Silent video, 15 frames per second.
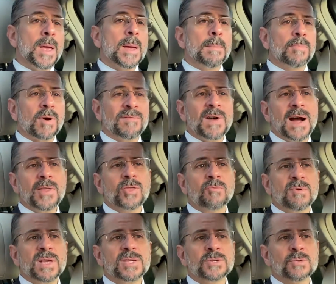provide the
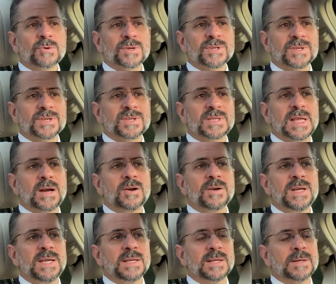resources that are
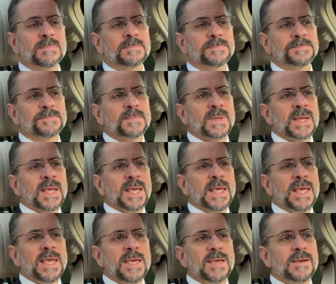needed.
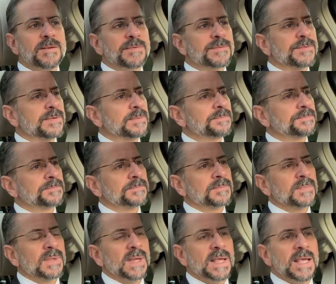If
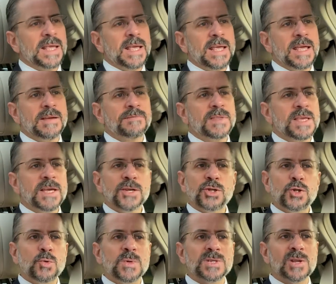the
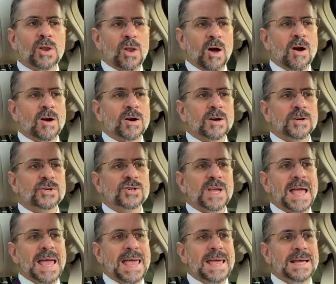issue is large
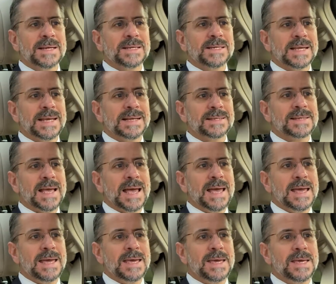and it's
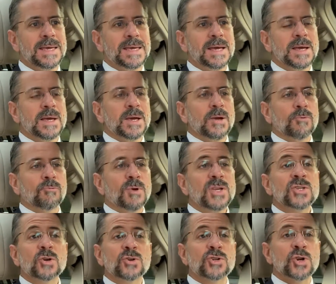a
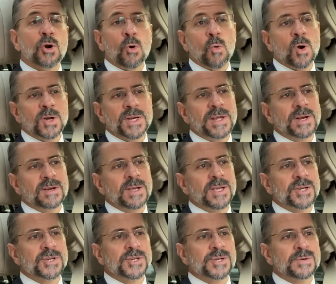research coordinator
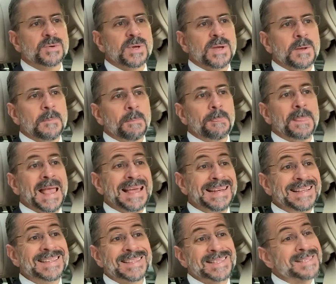issue and
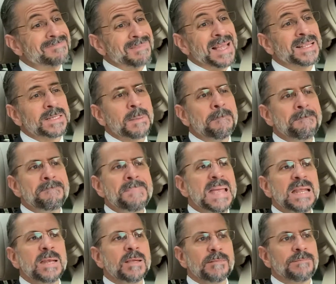it's a
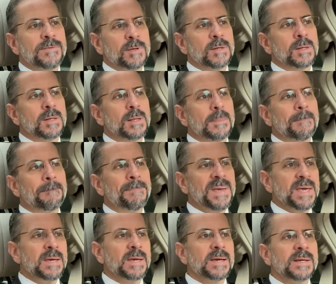meaningful,
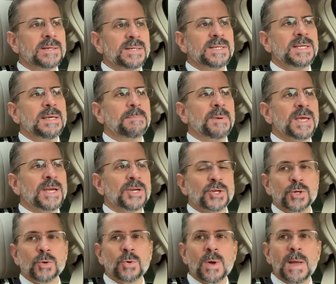big, deep
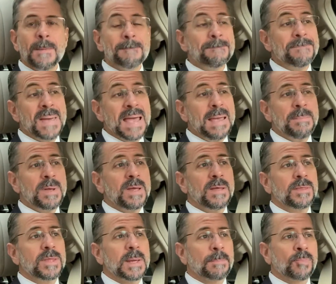issue, maybe
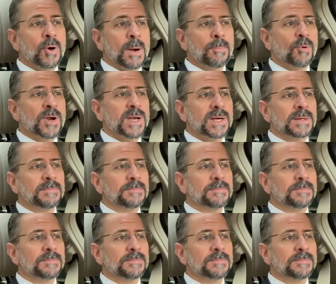the appropriate